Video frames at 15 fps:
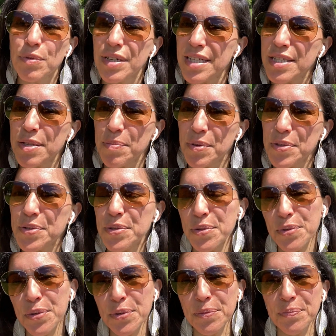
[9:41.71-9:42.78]
what it's supposed to
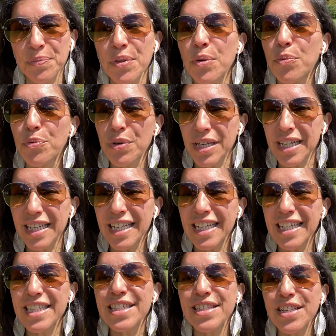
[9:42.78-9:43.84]
do.
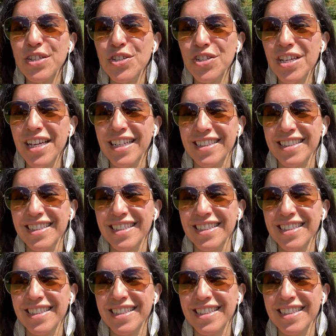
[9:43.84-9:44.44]
Release the shit.